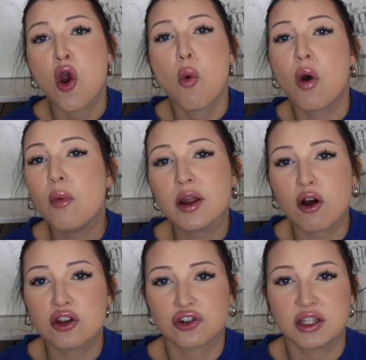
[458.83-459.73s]
What went
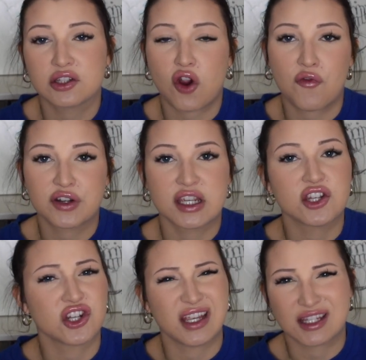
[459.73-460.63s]
on during this
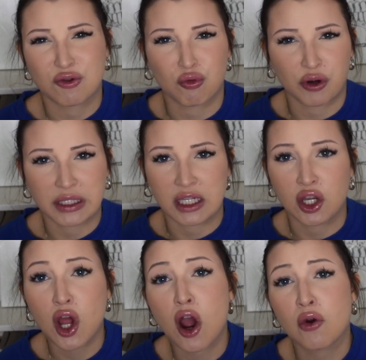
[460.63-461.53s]
conversation isn't really
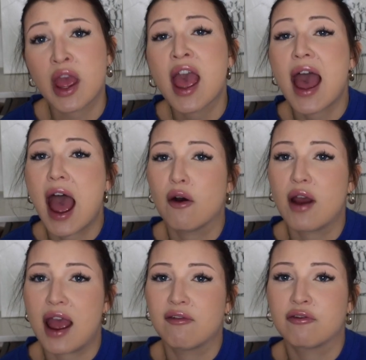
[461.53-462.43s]
known.
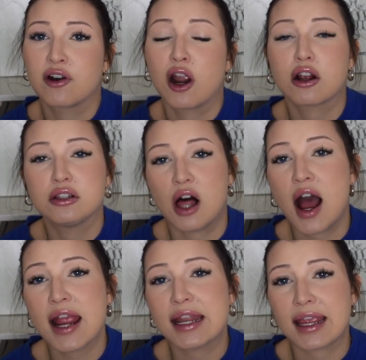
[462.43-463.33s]
However,
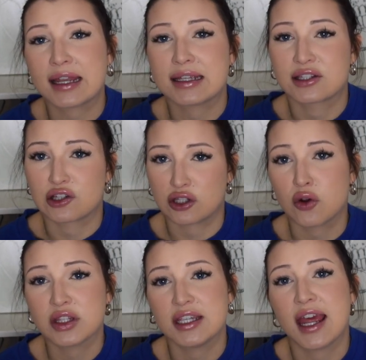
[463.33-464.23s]
Clyde and his
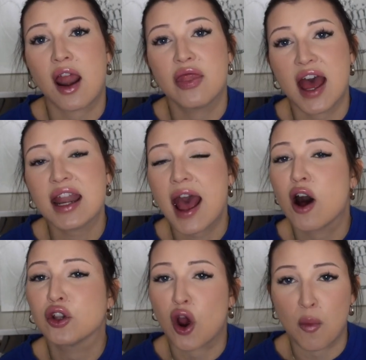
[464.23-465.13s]
associate then
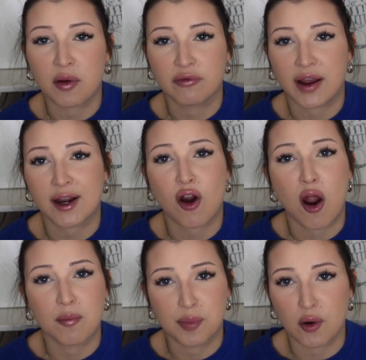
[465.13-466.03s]
held open fire
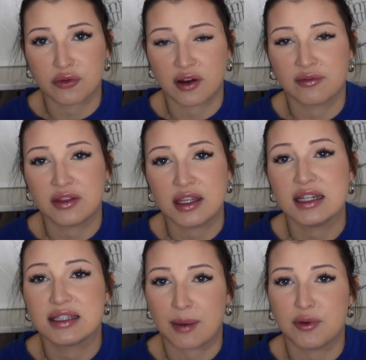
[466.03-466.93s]
on both of the
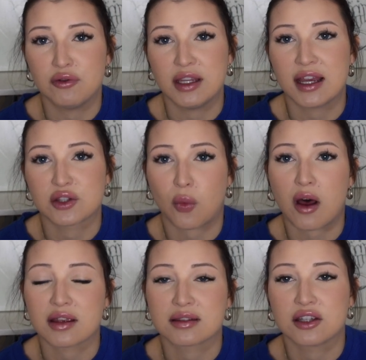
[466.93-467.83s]
deputy as
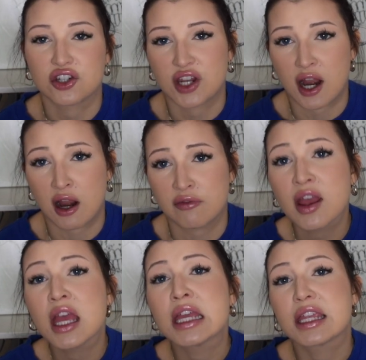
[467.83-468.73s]
well as the sheriff,
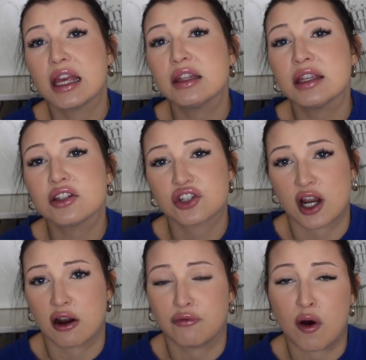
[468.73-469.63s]
killing the
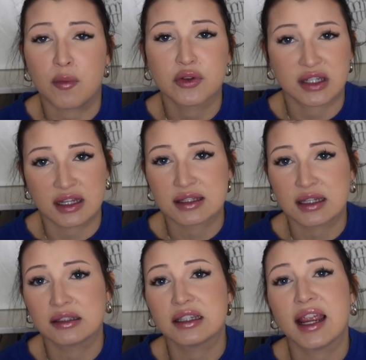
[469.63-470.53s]
sheriff almost
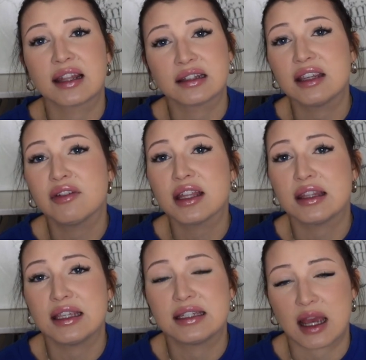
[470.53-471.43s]
instantly and leaving
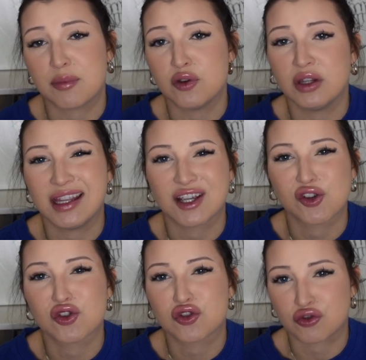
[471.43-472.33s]
the deputy
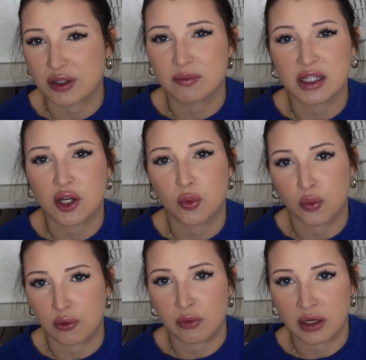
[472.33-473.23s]
extremely
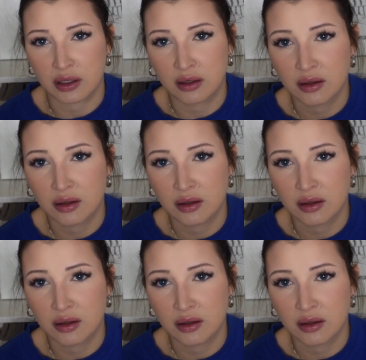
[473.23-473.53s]
wounded.